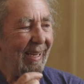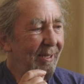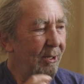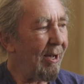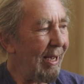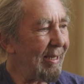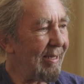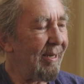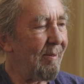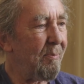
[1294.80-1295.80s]
Not as
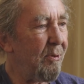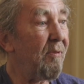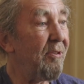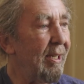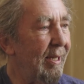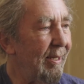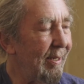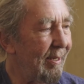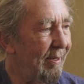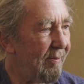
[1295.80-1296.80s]
in
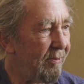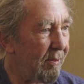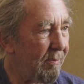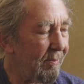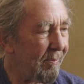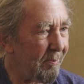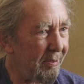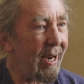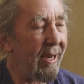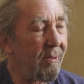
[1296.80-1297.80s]
profiting from
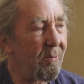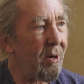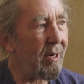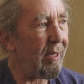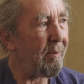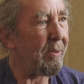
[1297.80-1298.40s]
bread or money,